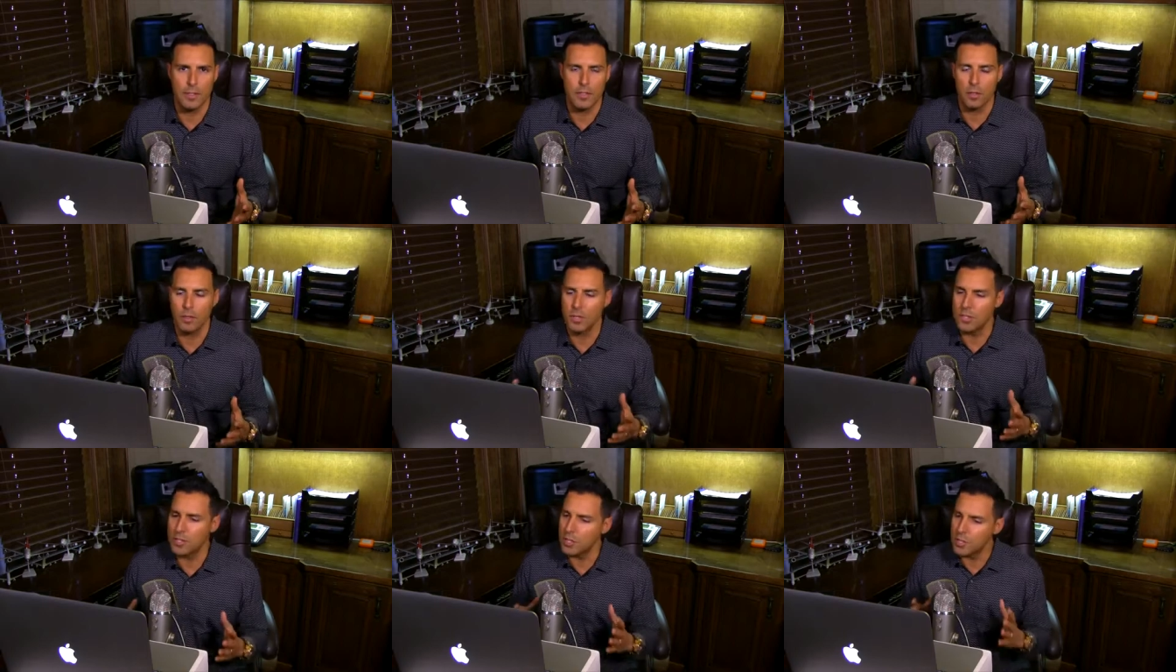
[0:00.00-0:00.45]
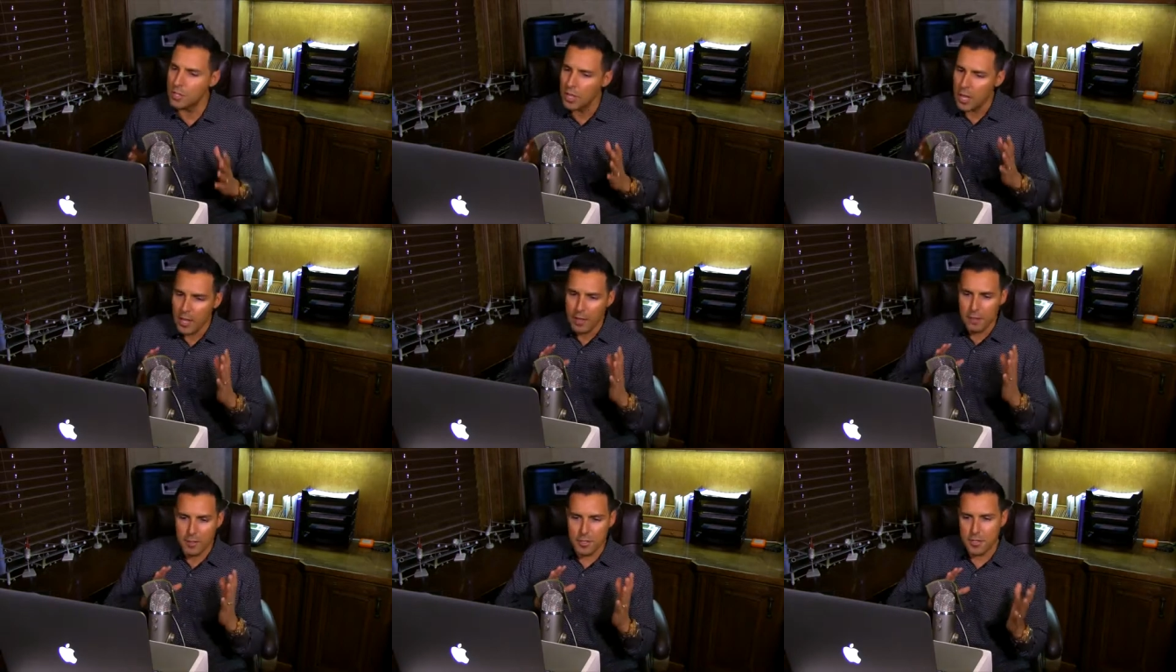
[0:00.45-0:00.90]
So let's just
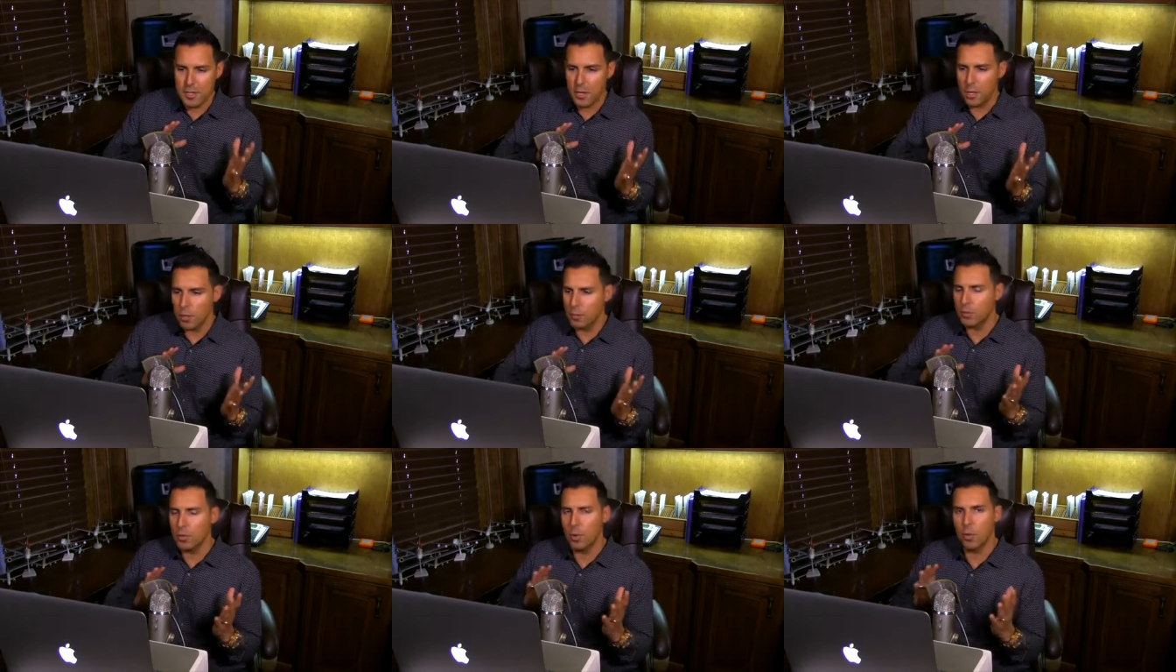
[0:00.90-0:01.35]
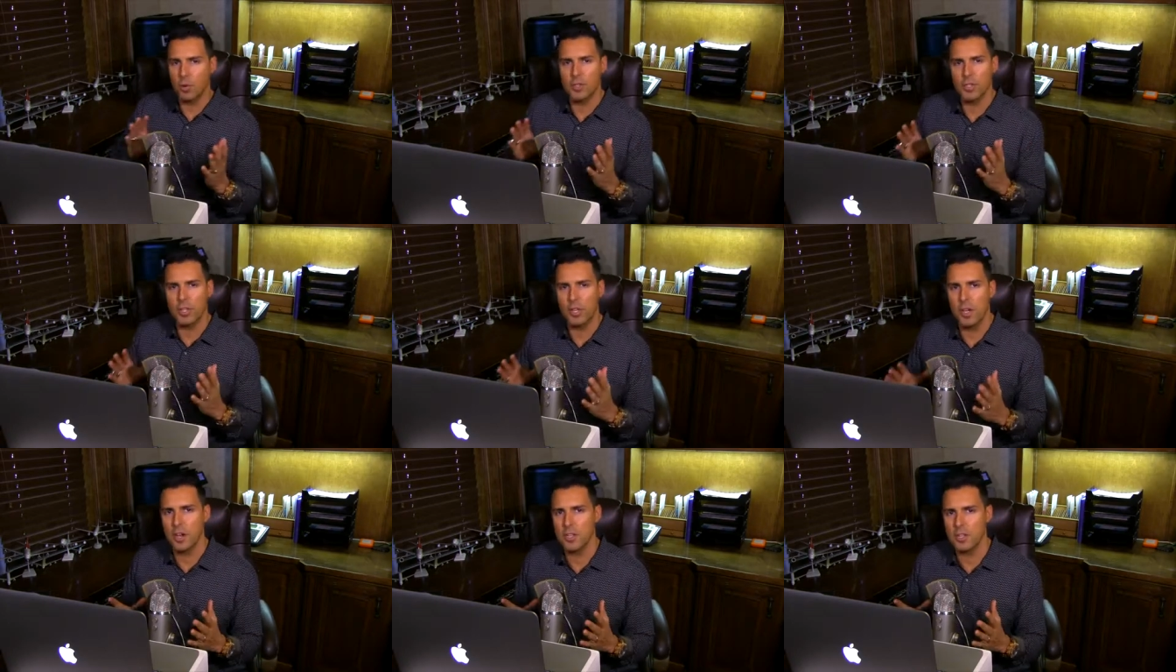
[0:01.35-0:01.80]
steer them towards
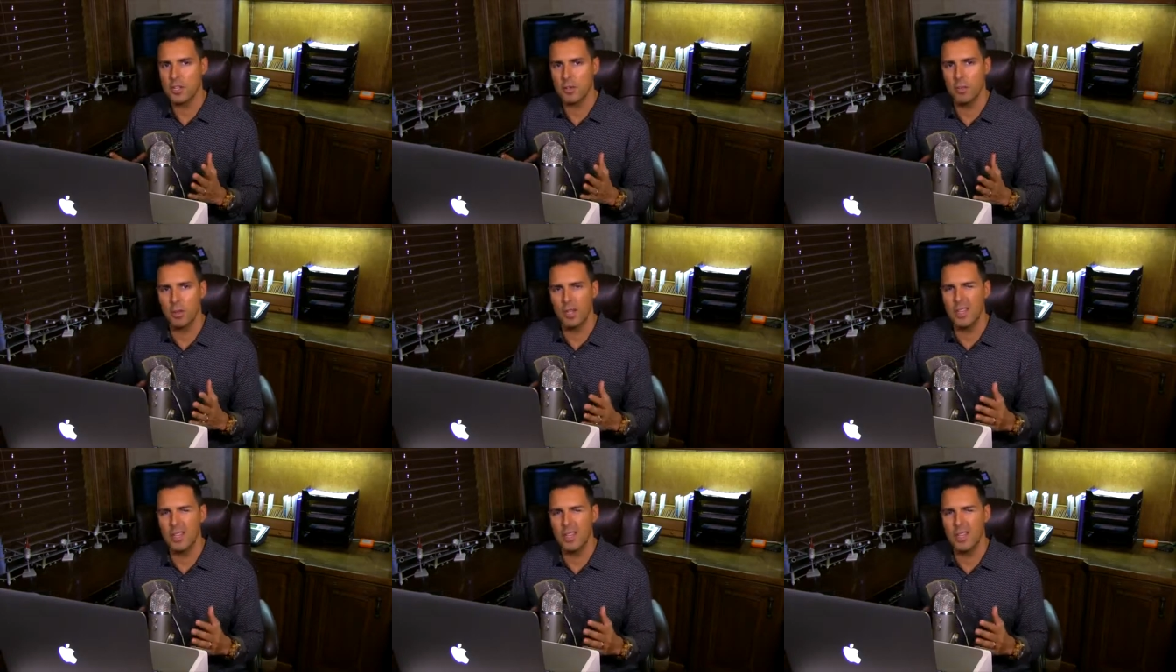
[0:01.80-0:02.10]
the customer.